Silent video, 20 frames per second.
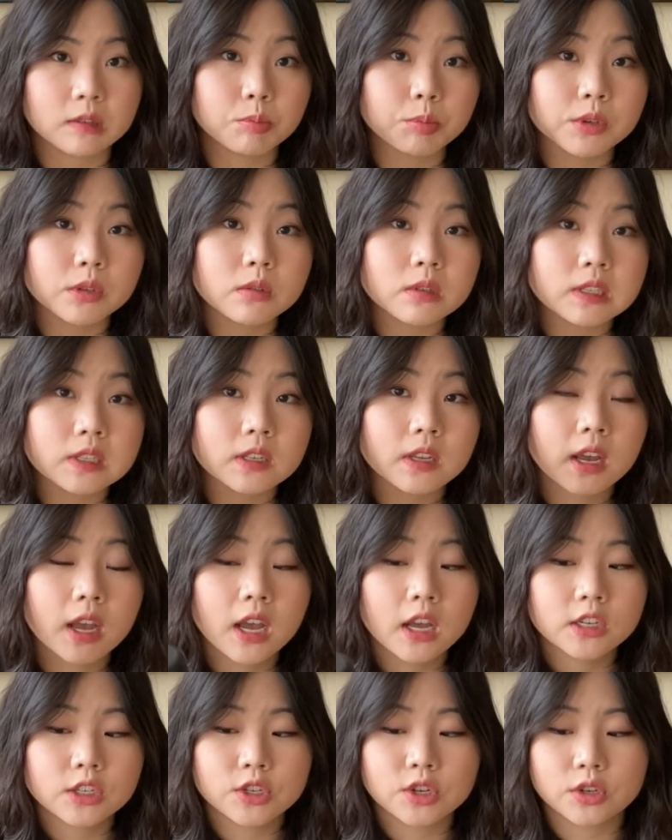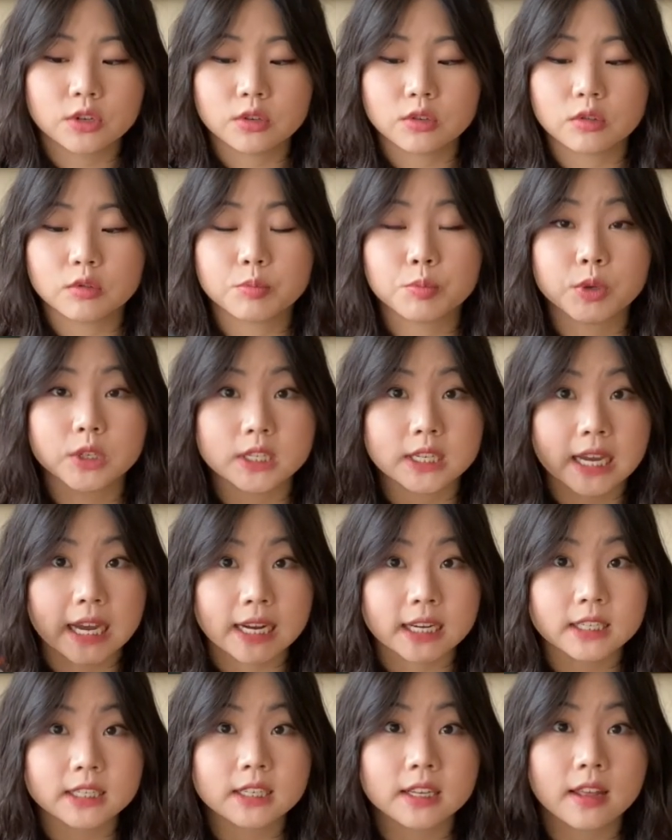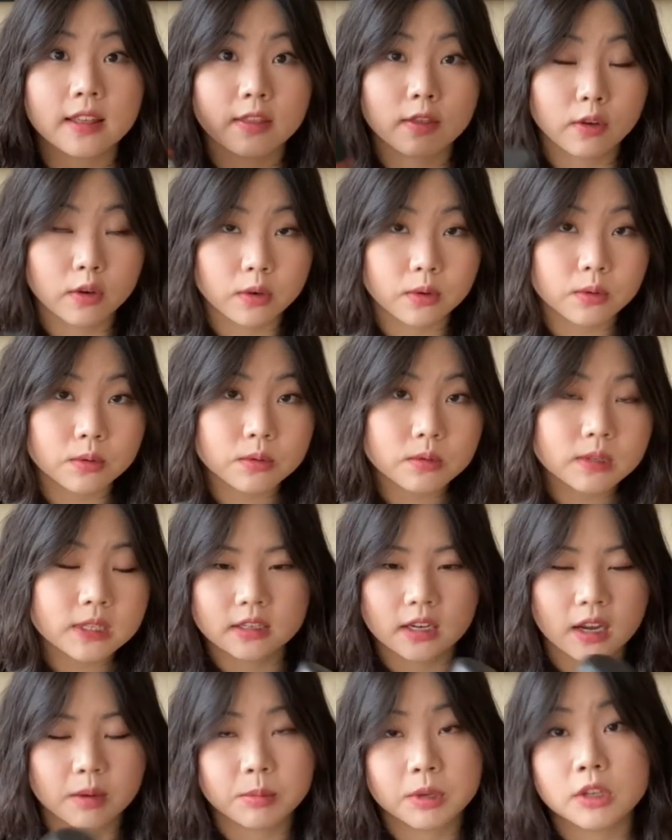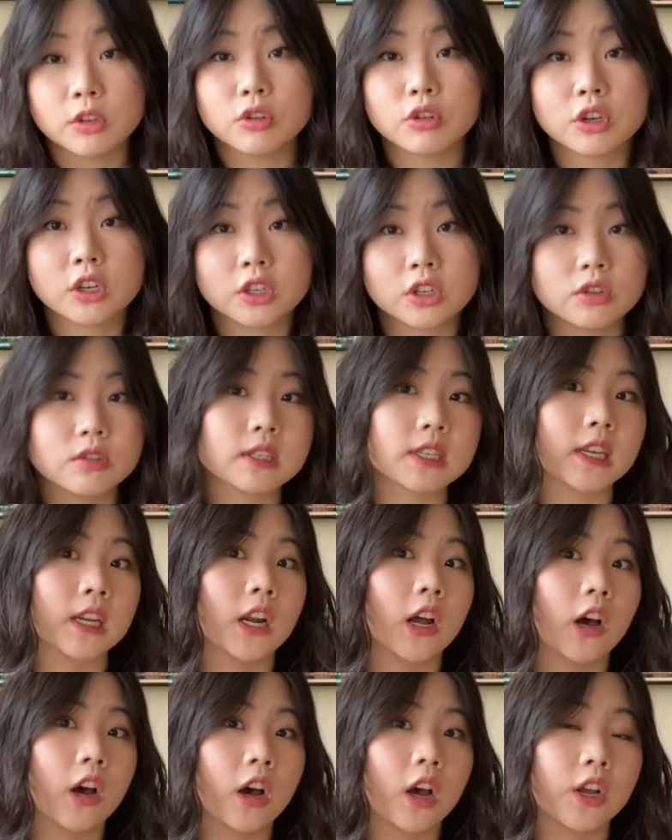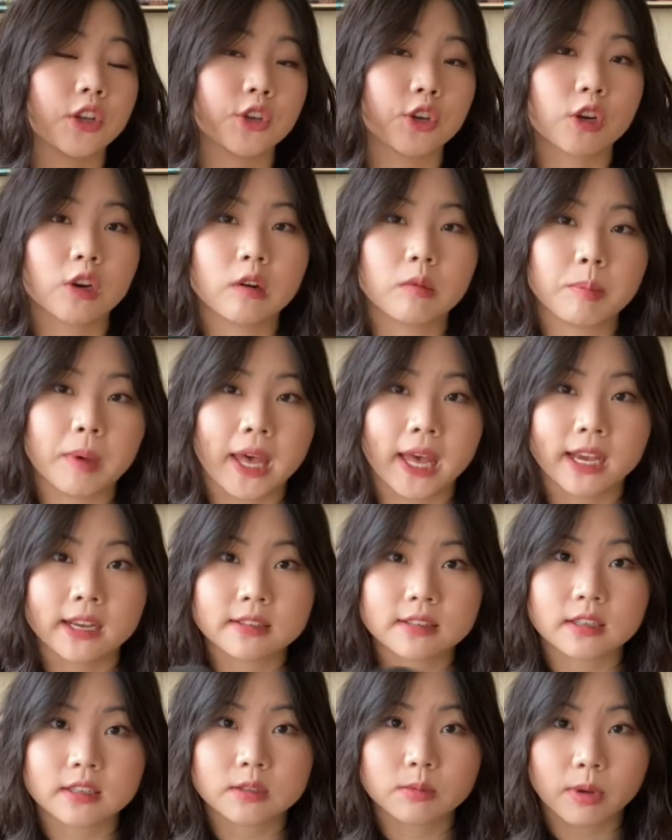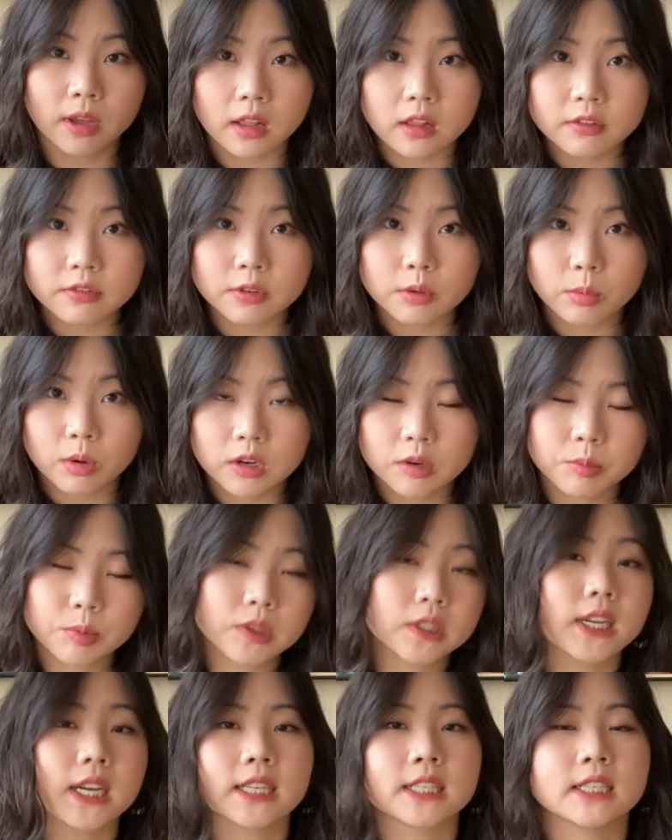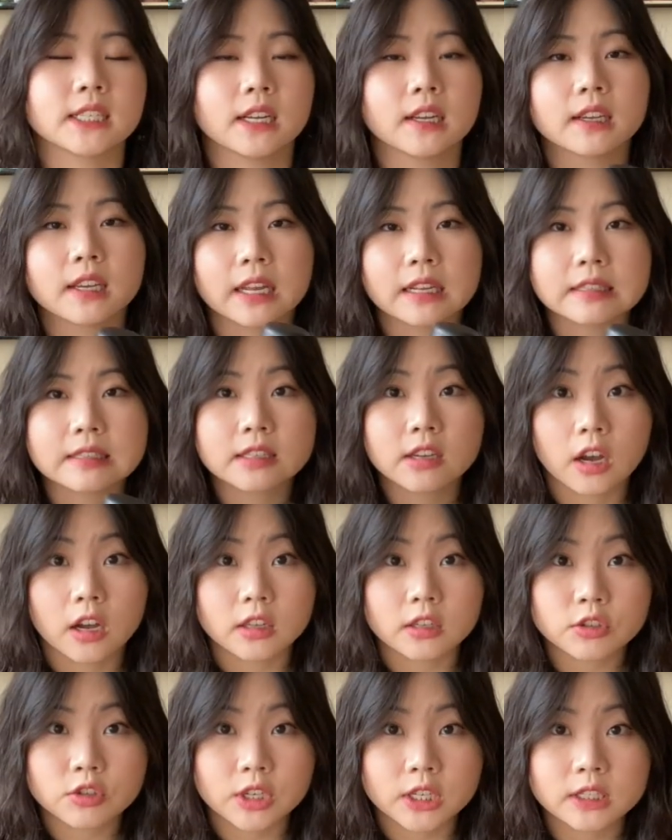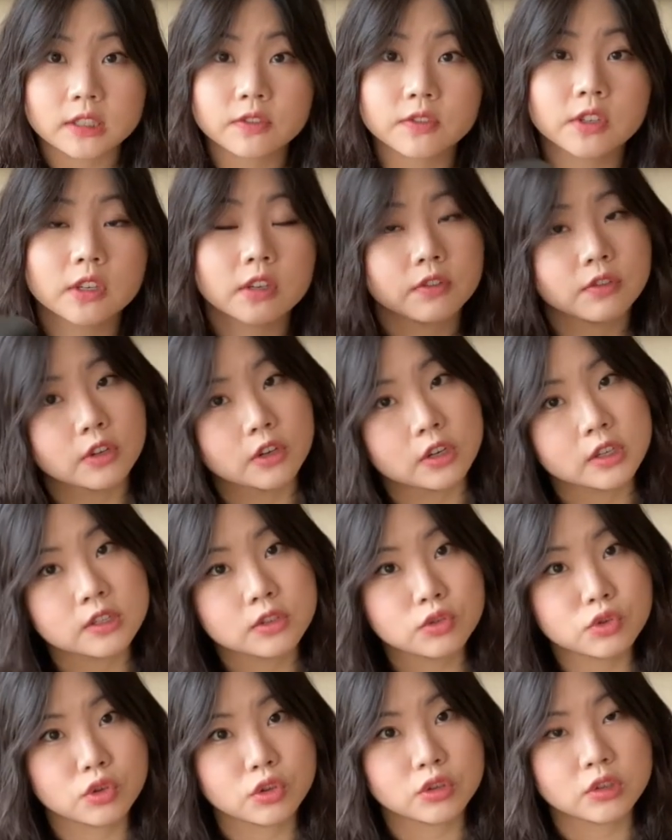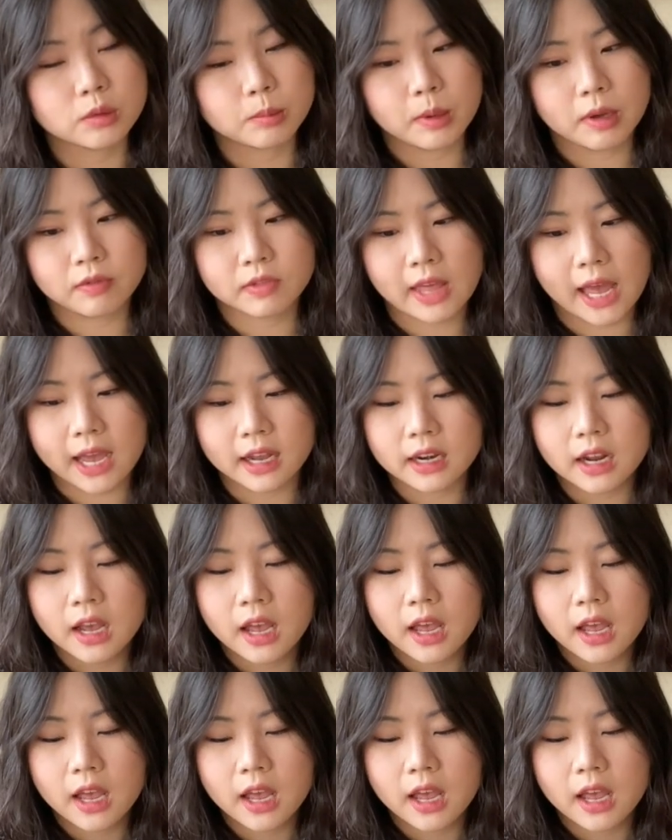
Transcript: boots to protect those. I mean, you could use it on your bags as well if you want to protect it against color transfer, if you're concerned about that.